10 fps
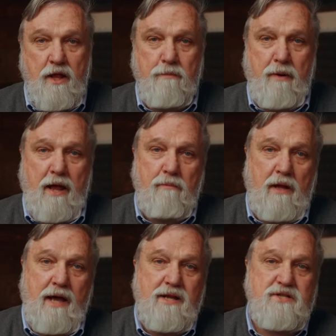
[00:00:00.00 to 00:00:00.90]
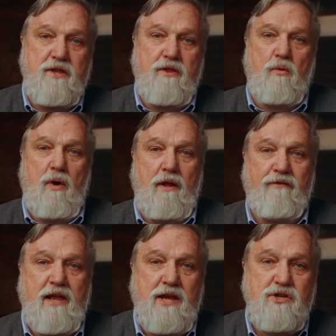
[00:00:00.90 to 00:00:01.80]
The bottom line is that the
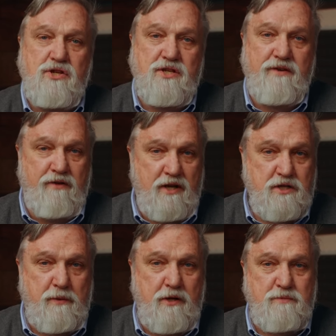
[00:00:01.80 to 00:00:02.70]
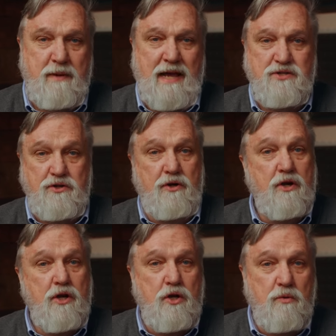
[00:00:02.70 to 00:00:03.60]
qualifications of an experienced pastor
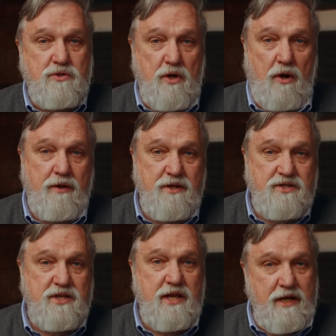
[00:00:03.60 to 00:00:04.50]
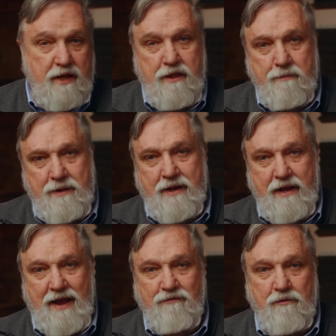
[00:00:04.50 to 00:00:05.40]
who was on the scene in the immediate
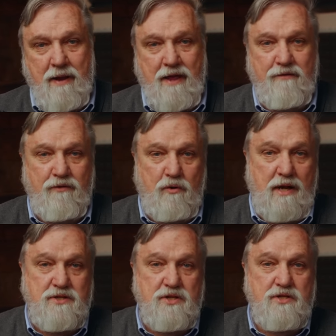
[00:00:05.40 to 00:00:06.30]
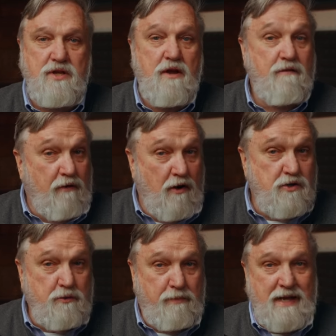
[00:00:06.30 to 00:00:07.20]
aftermath of a crisis far
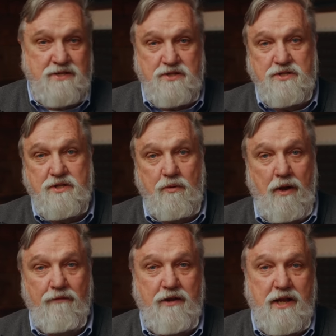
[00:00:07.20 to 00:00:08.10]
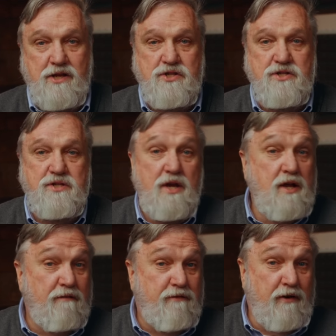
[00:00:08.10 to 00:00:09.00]
surpasses the qualifications
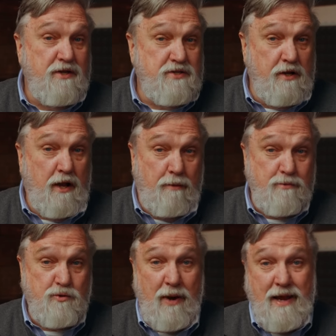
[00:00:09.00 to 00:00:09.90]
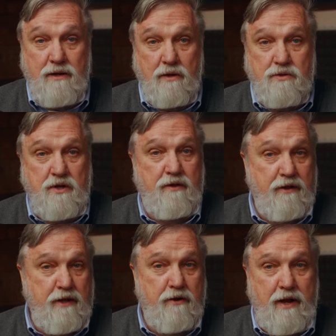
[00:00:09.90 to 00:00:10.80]
of various anonymous randos on the
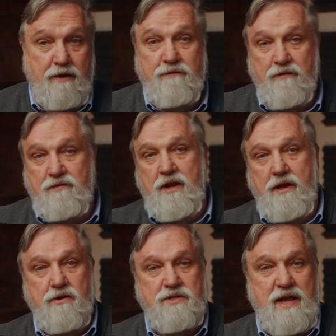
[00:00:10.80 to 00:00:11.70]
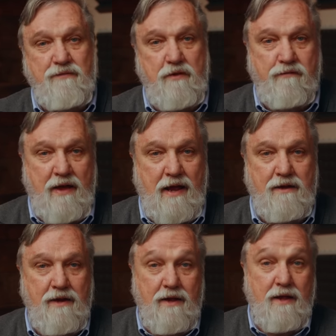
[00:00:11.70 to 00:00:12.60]
internet 15 years after the fact.
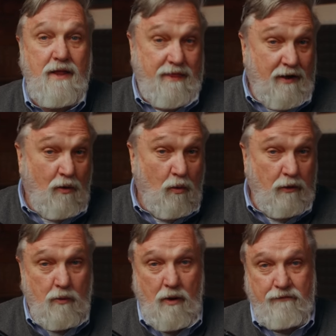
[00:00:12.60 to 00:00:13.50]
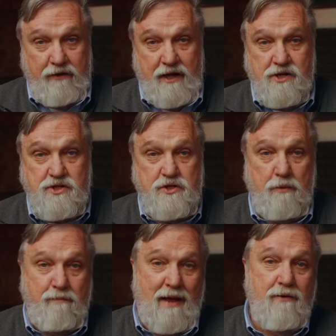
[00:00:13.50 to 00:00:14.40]
Their only qualifications are
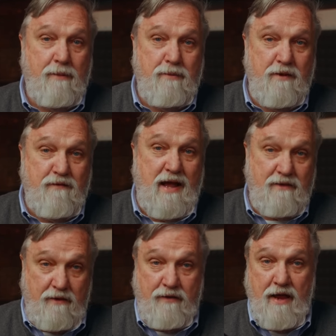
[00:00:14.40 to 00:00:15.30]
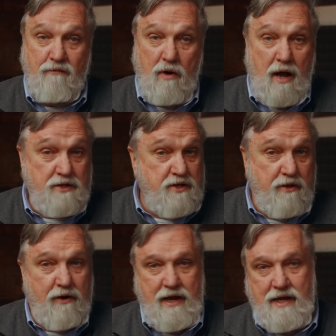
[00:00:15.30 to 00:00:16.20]
bound up in the fact that they have rocks in
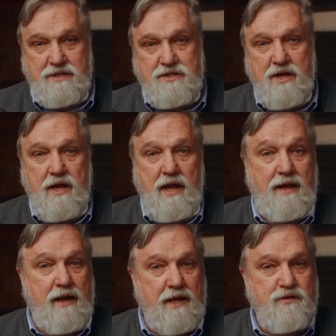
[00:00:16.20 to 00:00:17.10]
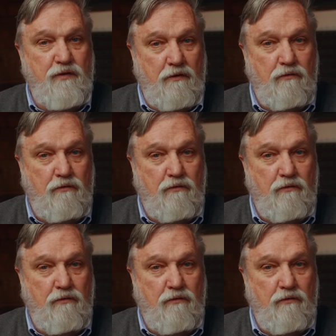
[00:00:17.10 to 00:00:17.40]
their hands and necks full of